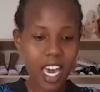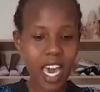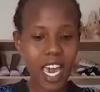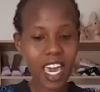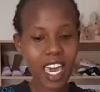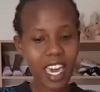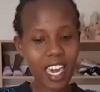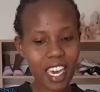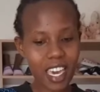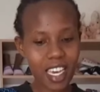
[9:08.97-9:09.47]

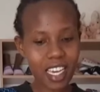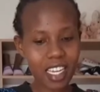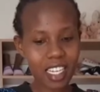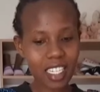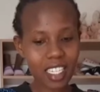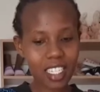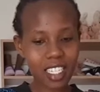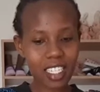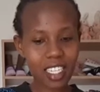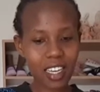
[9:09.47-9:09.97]

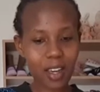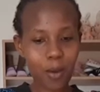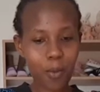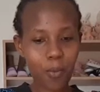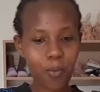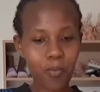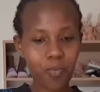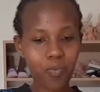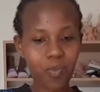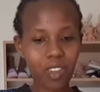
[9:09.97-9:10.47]
and
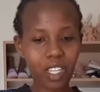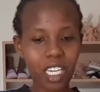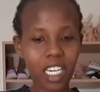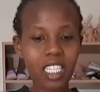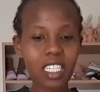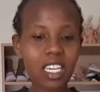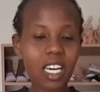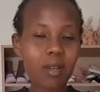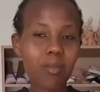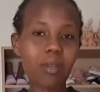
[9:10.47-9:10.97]

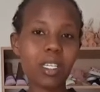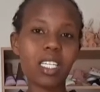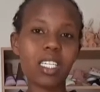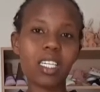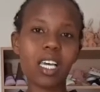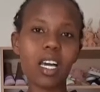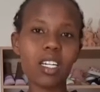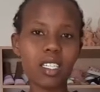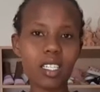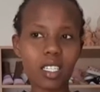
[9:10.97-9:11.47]
it can be
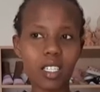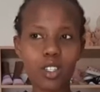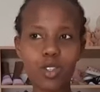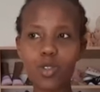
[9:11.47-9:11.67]
disheartening.